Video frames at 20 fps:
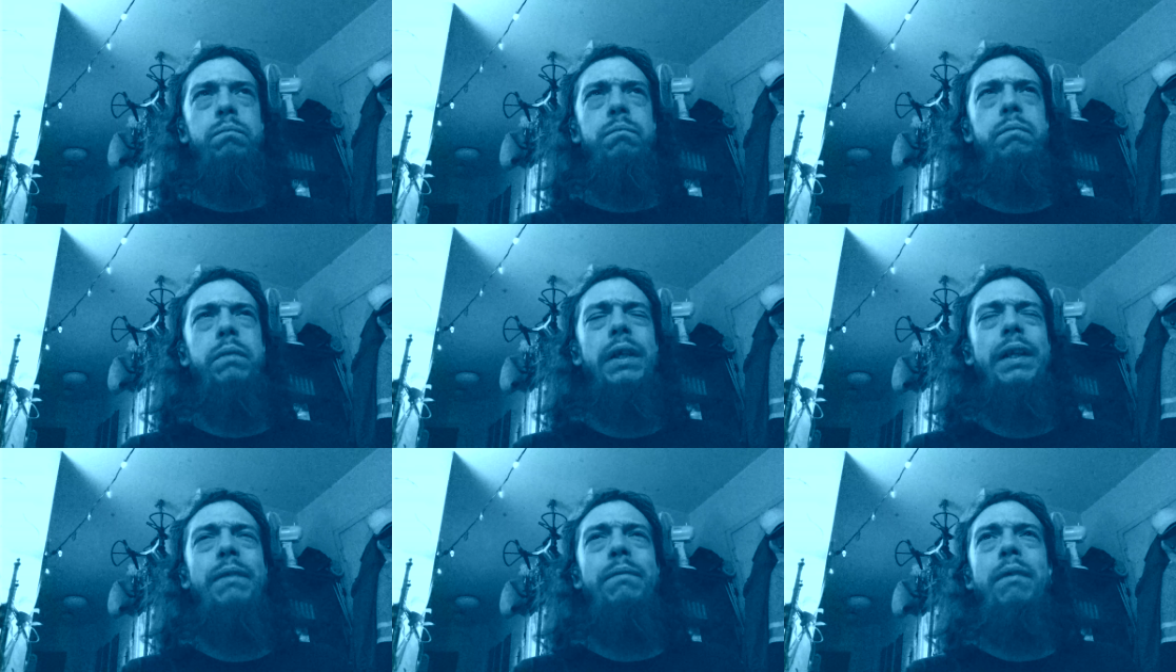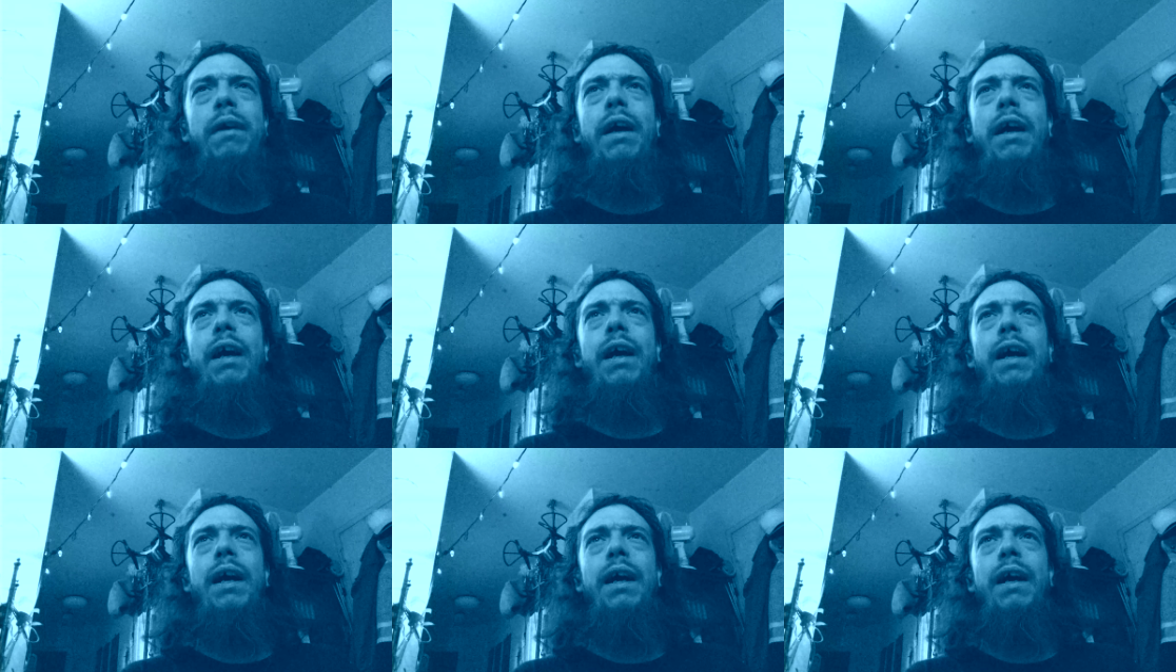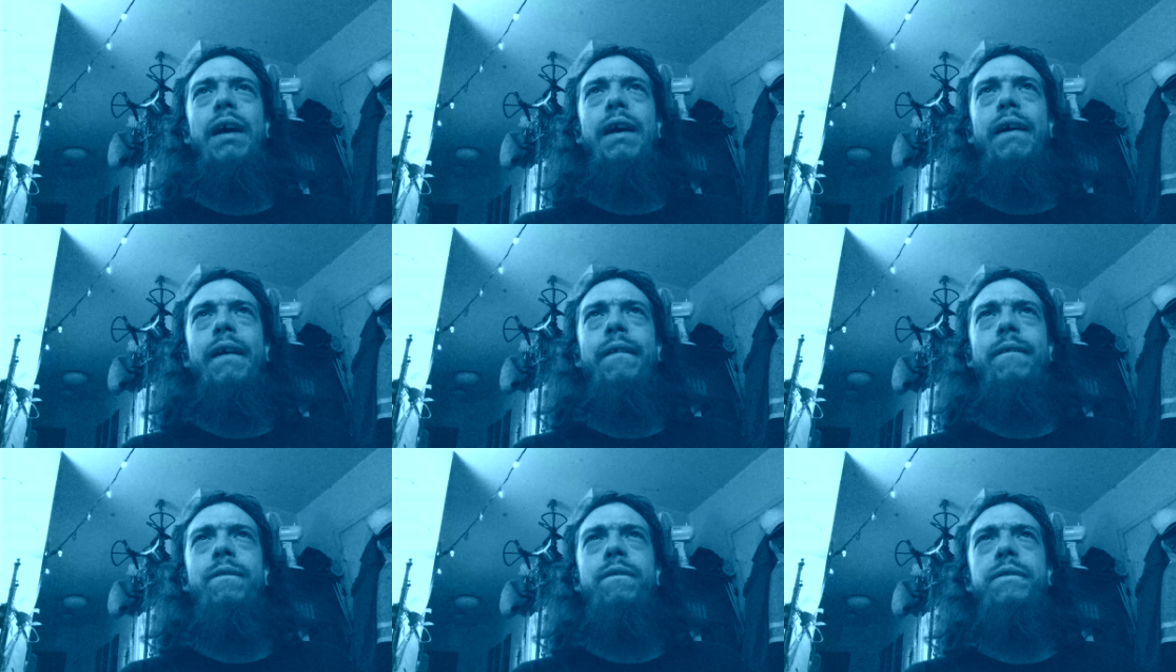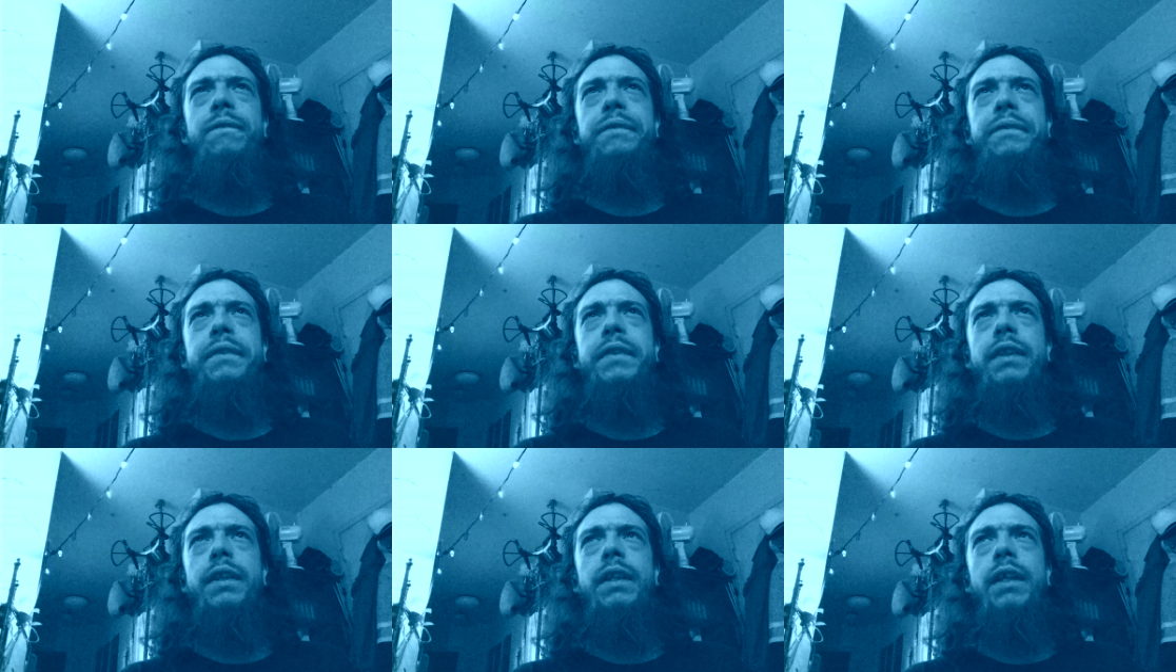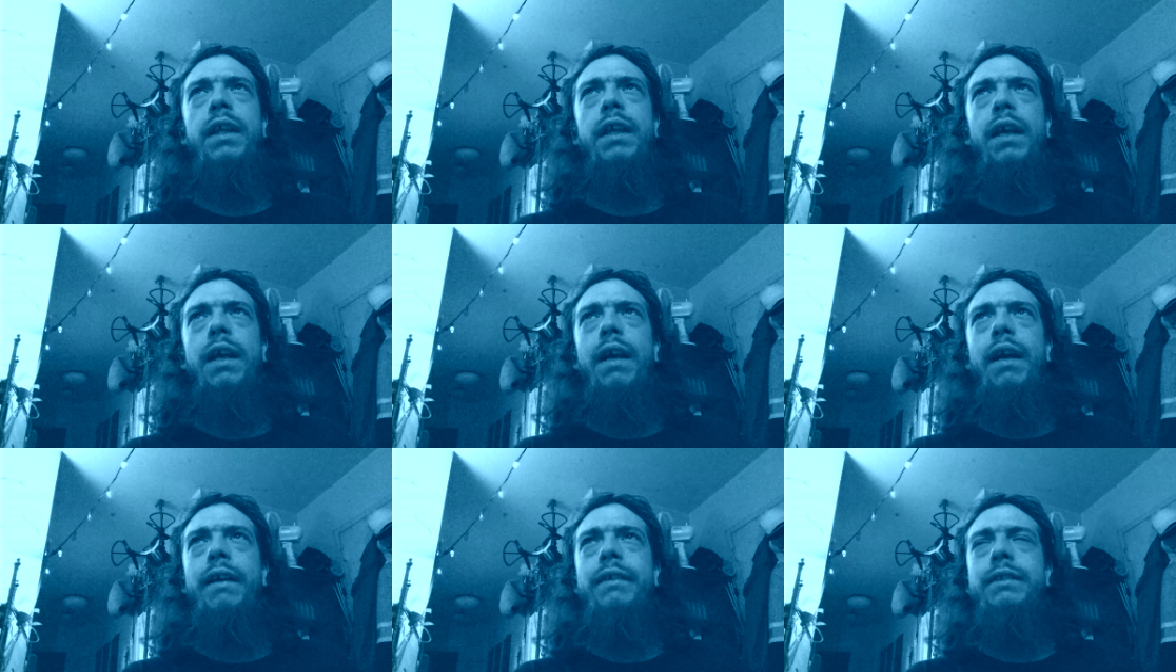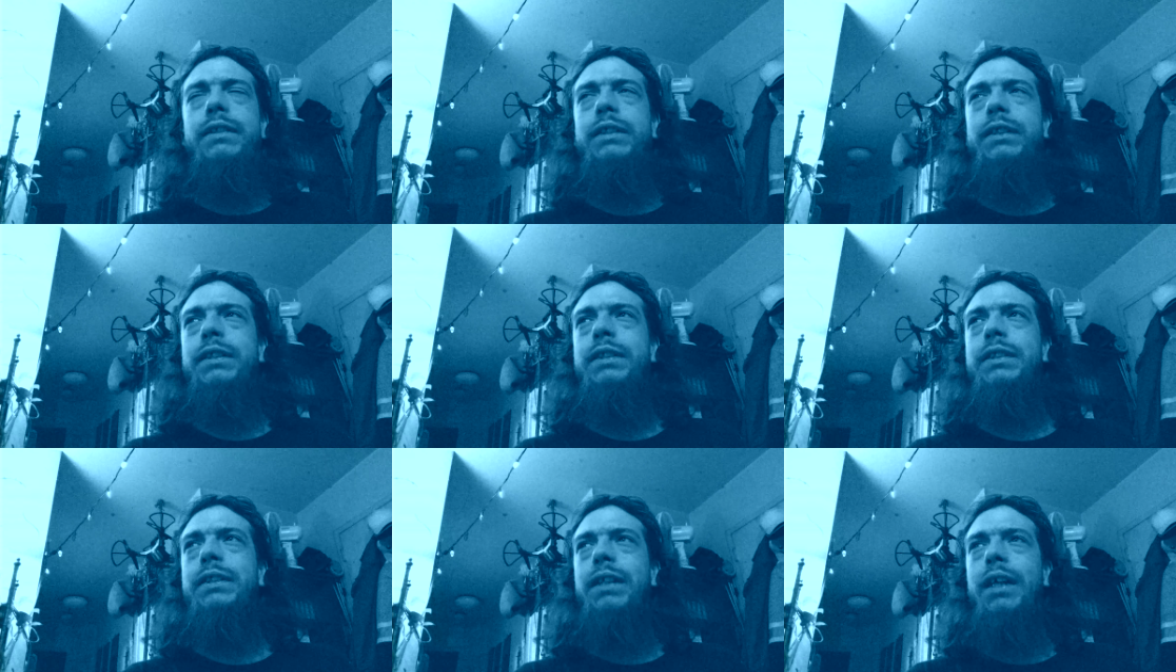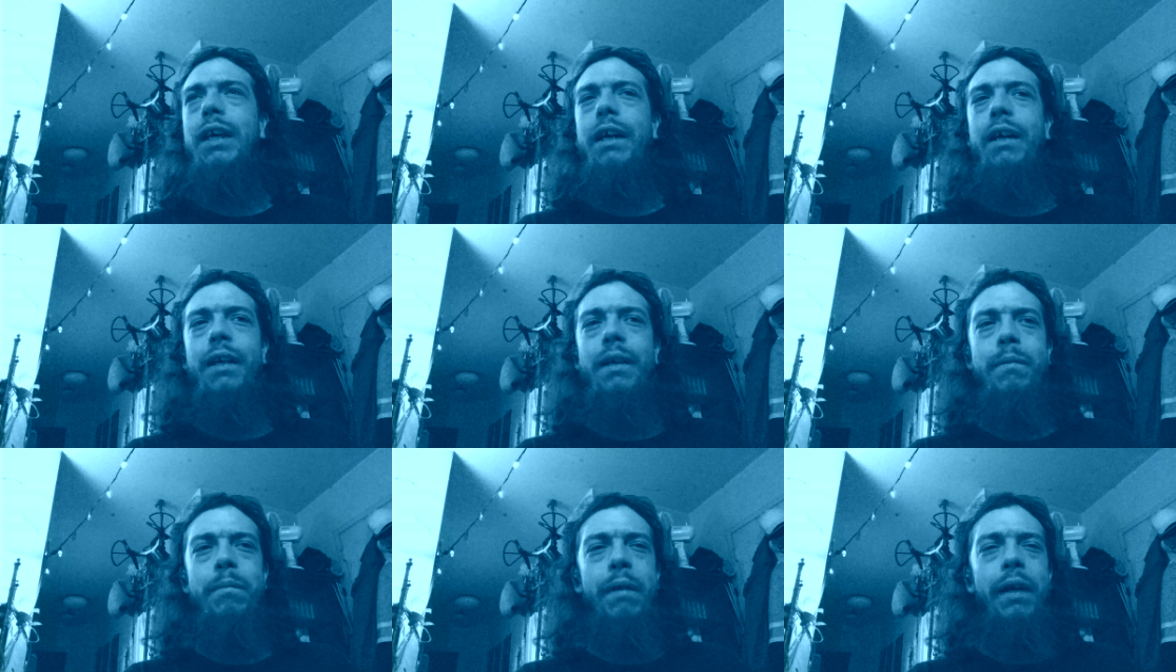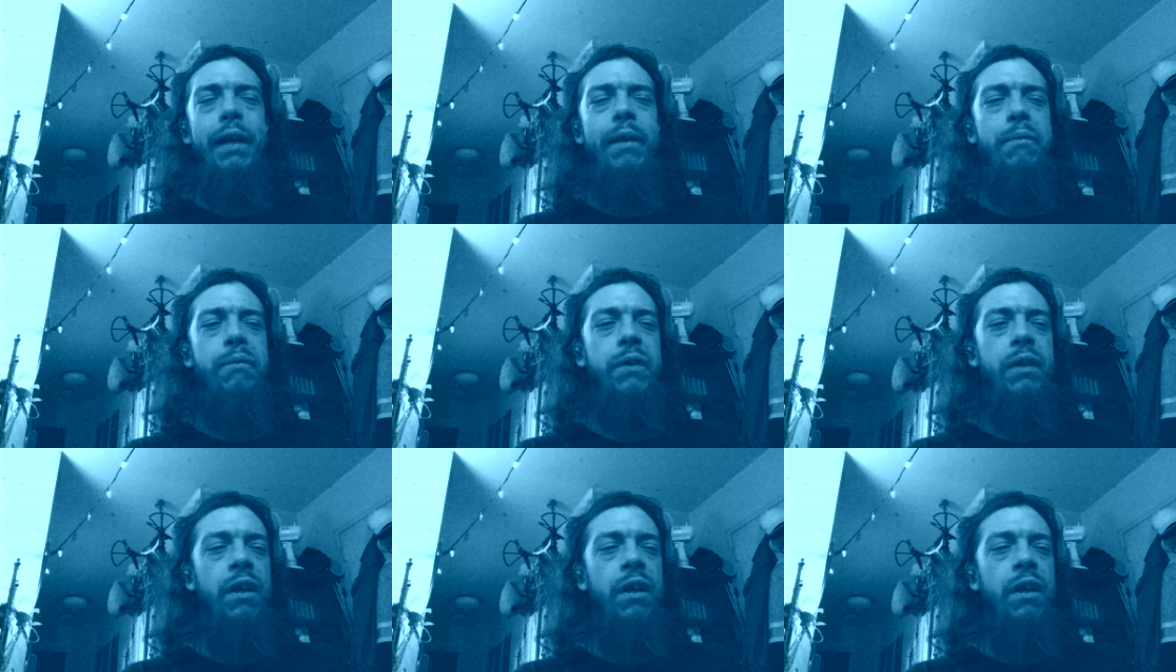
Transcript: bit of a, I just uh, come out of,